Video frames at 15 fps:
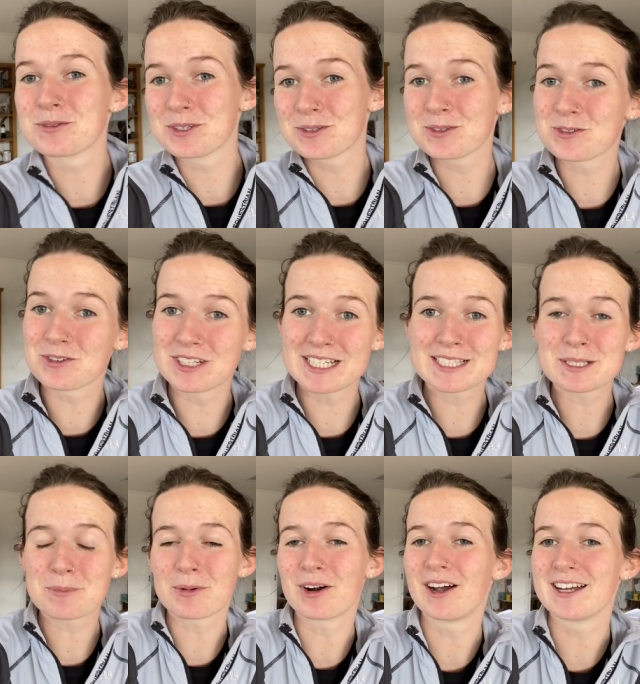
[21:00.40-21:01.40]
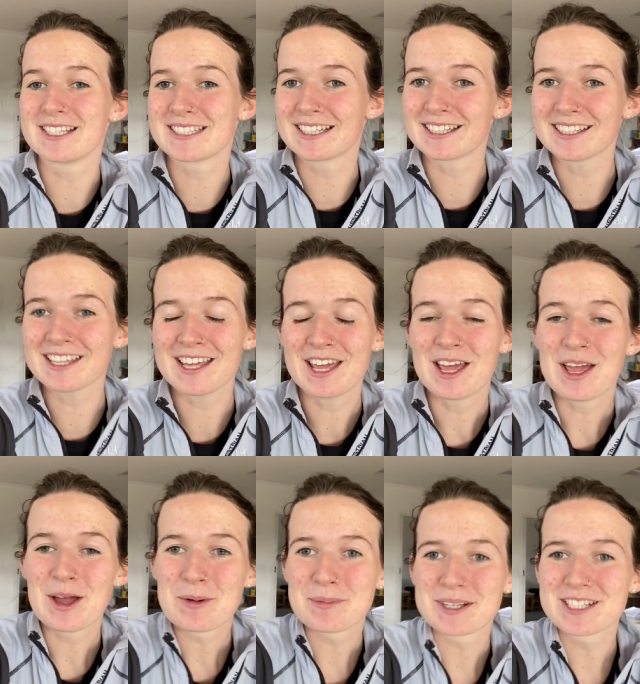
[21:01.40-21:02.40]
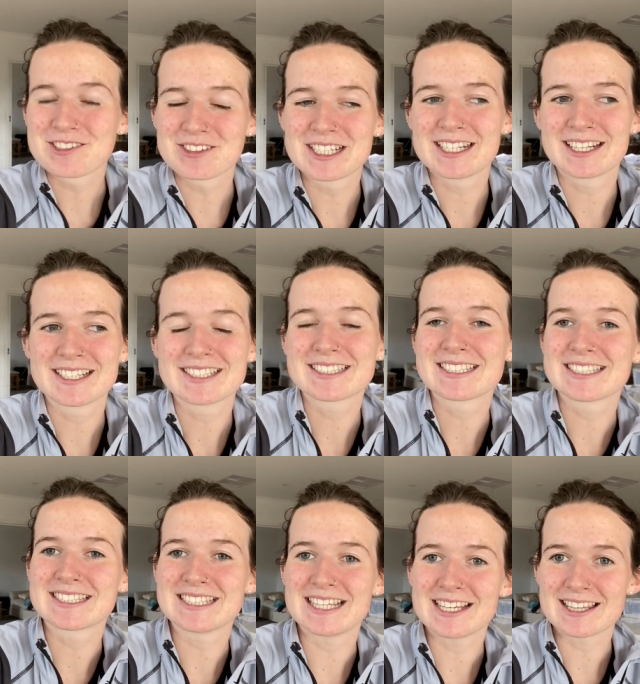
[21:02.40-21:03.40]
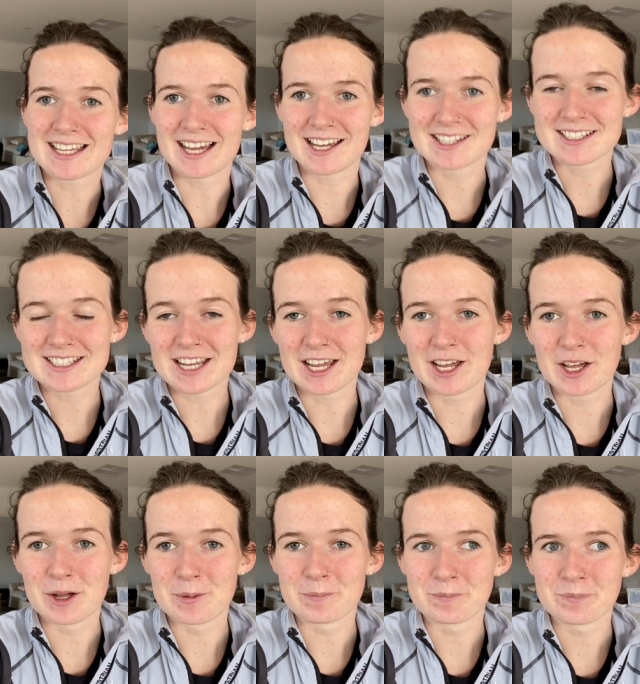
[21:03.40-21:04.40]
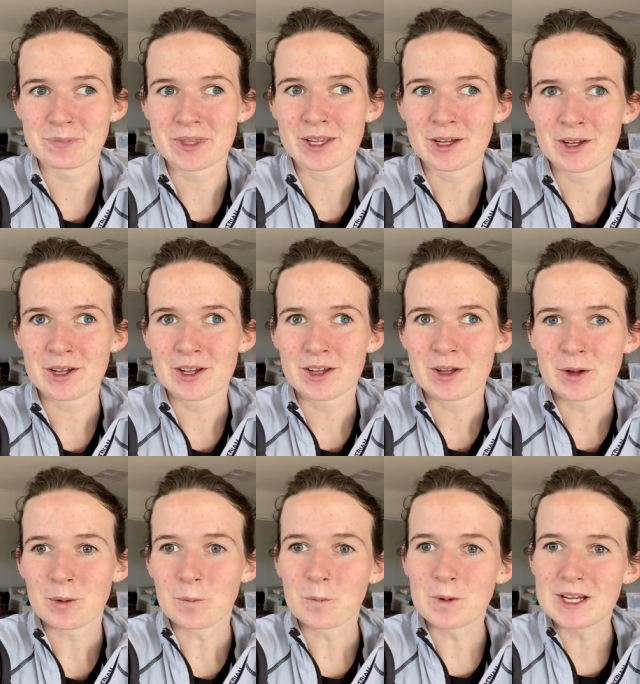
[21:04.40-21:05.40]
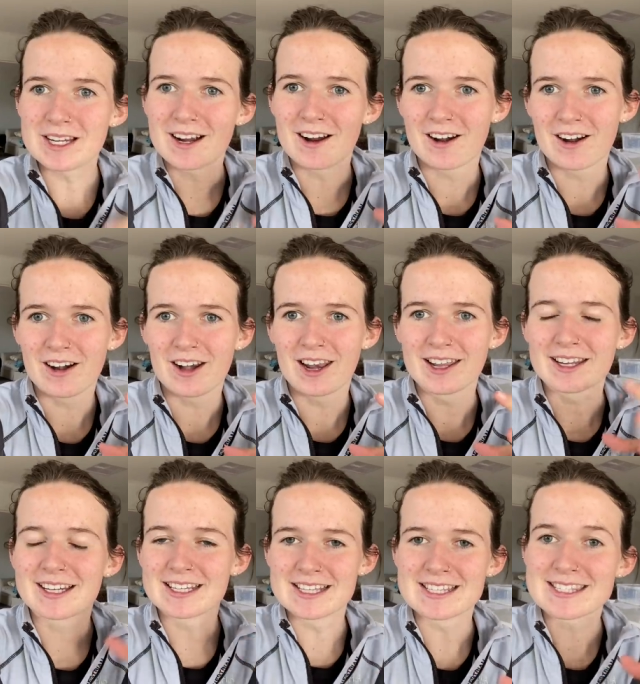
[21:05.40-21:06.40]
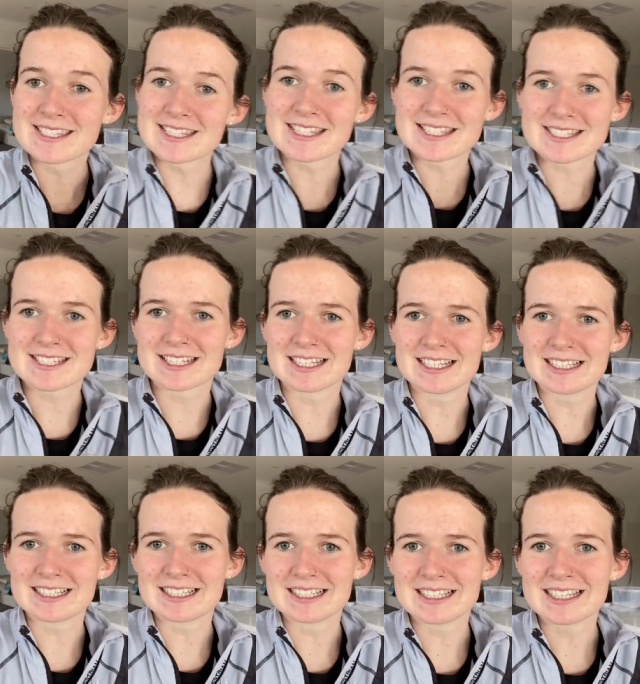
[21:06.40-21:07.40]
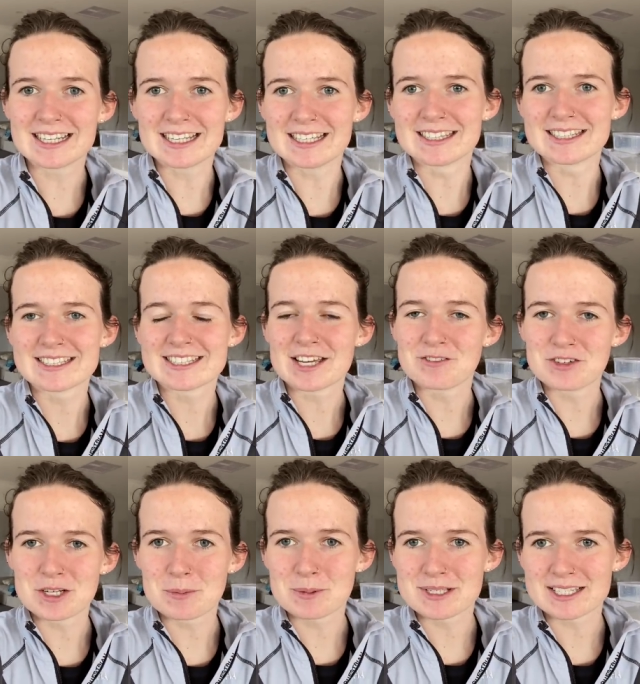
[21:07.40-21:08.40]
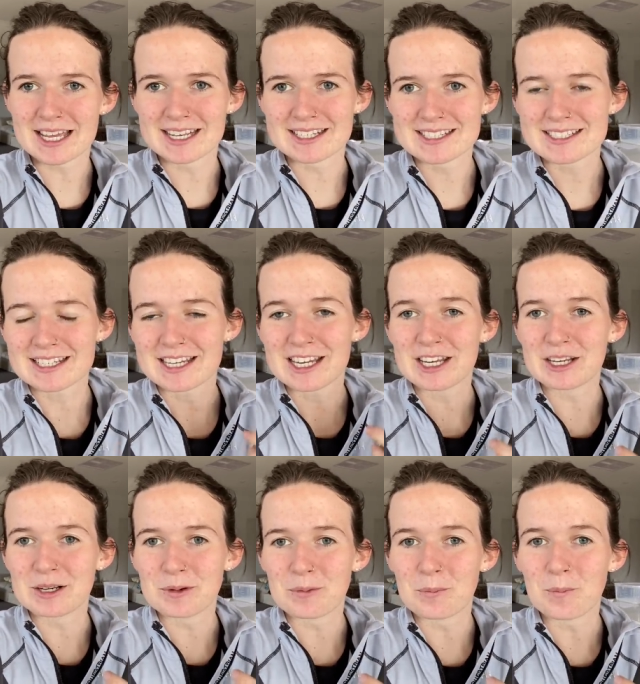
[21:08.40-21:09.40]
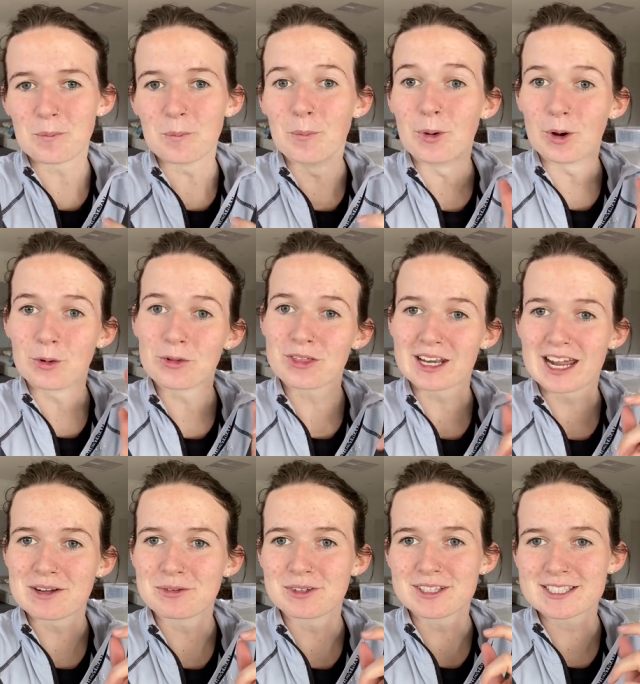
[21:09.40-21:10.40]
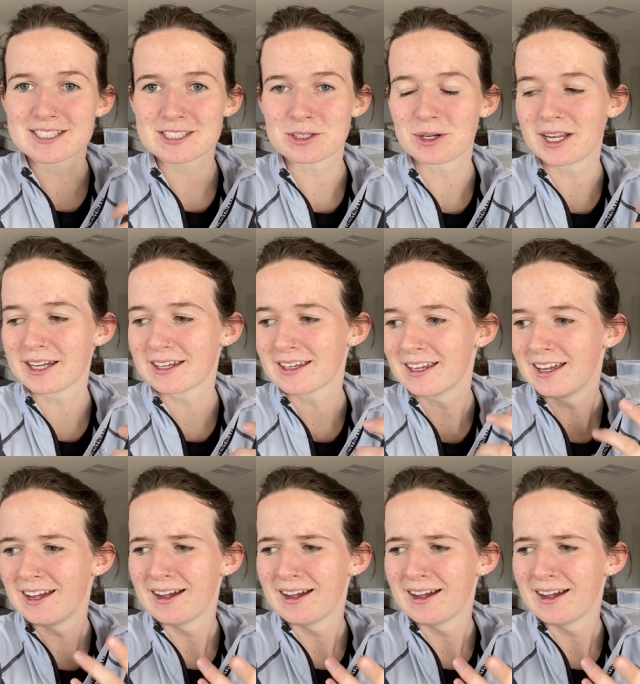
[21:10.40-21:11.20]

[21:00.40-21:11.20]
which was really surprising, but it's really nice to see that we are like consistently in the 70% in both levels. So like,